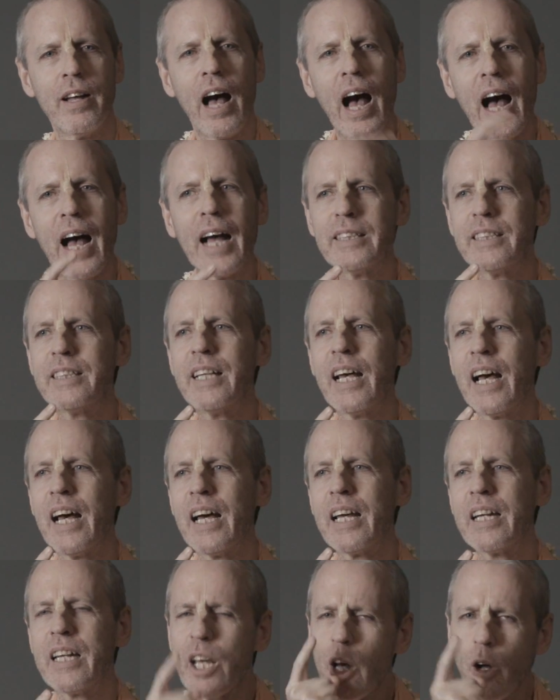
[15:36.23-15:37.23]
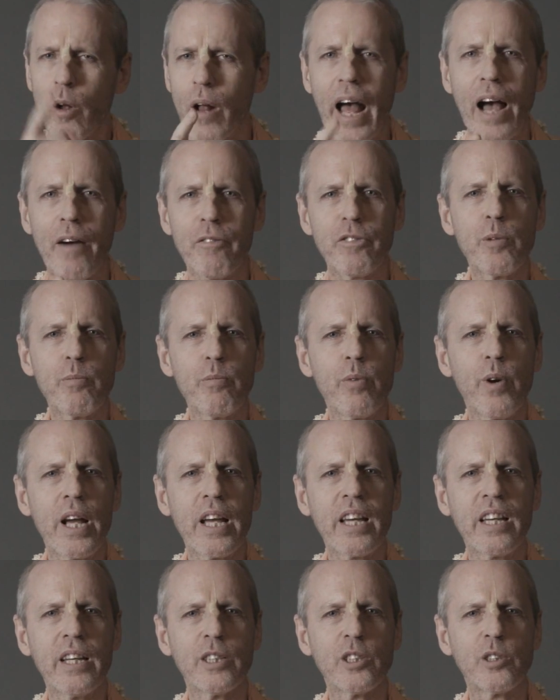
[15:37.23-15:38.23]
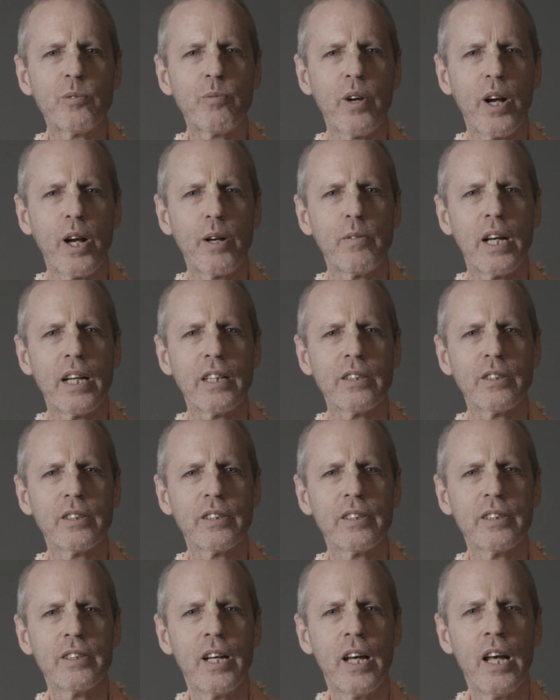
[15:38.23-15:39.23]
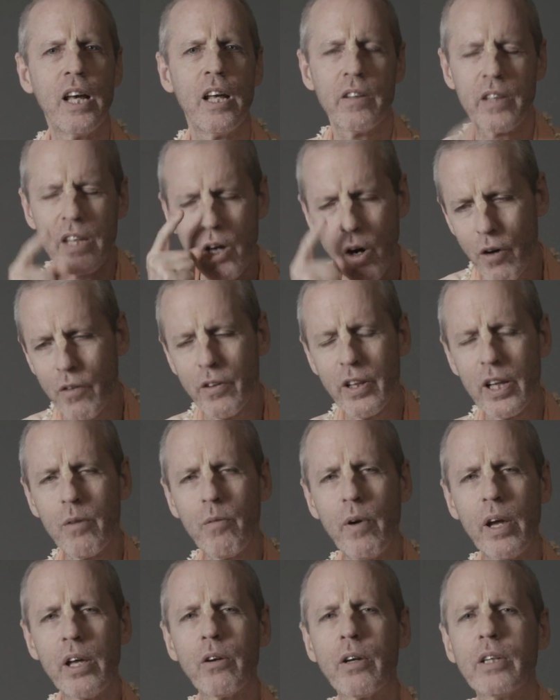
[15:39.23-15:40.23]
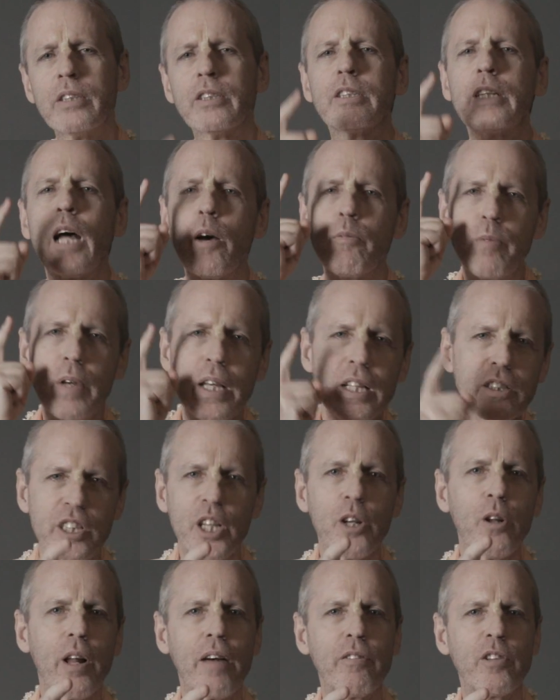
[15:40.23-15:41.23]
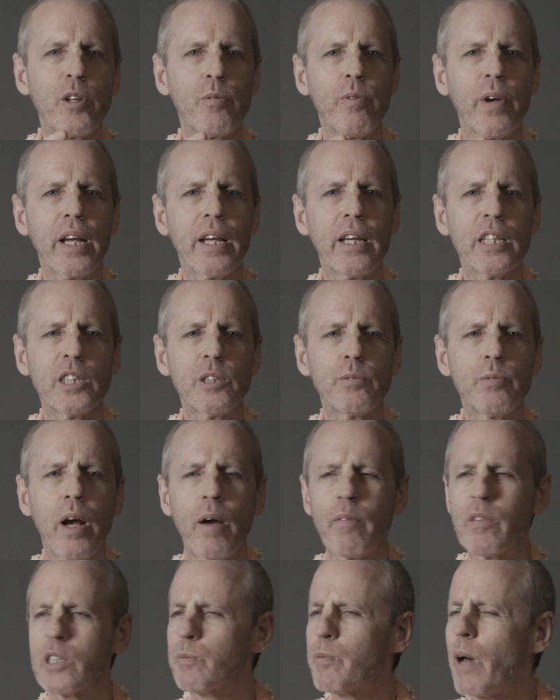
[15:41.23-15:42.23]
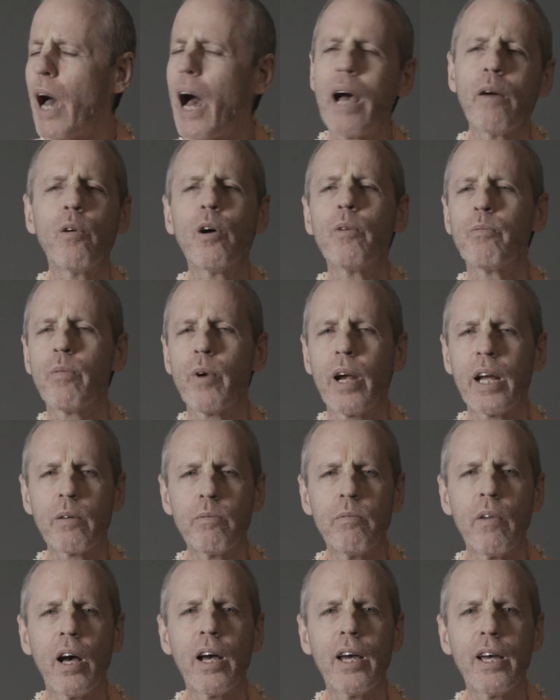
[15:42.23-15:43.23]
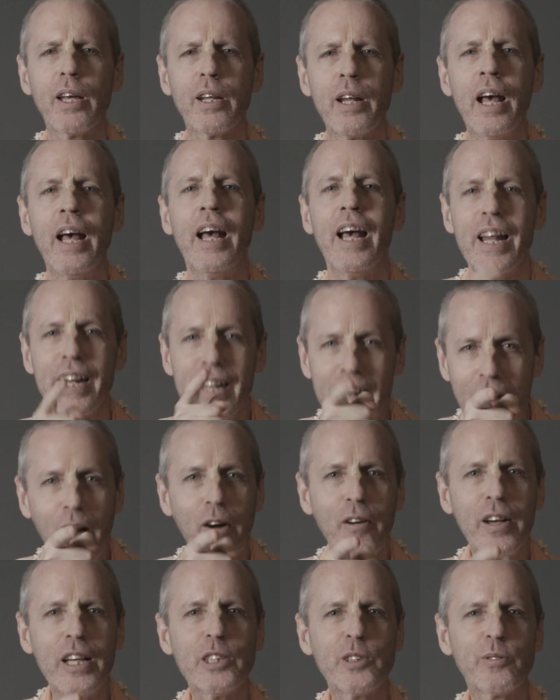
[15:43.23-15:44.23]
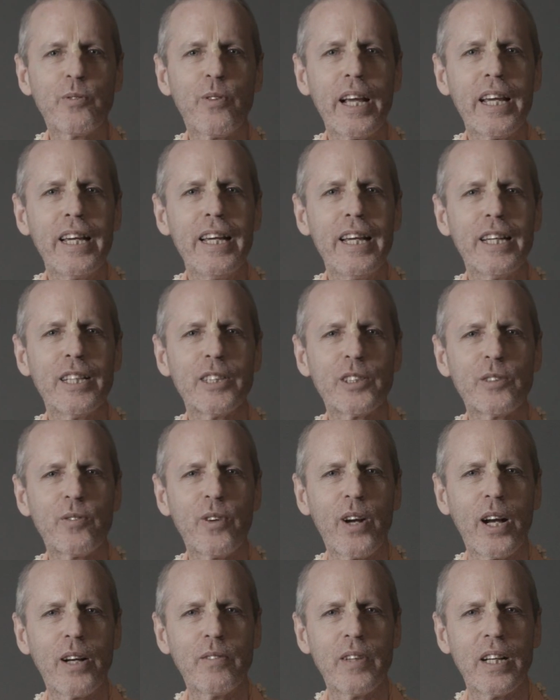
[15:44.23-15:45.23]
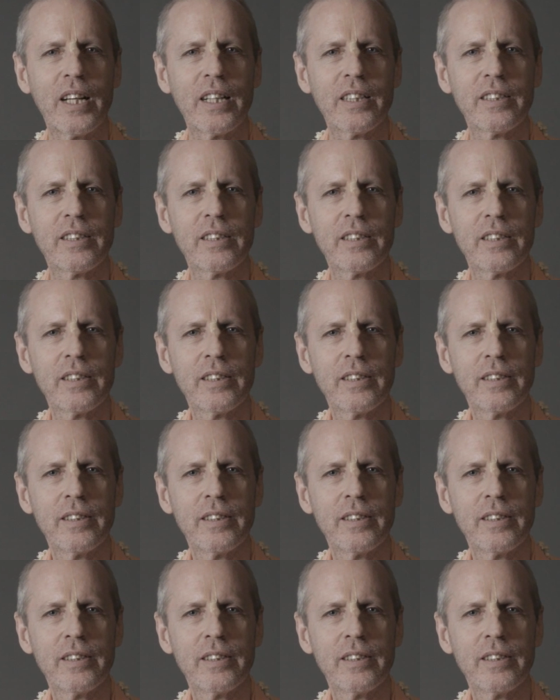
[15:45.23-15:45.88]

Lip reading: I said he'll have to break his promise. The only way you can stop me is he'll have to break his promise, but I won't break mine. Now he's breaking his promise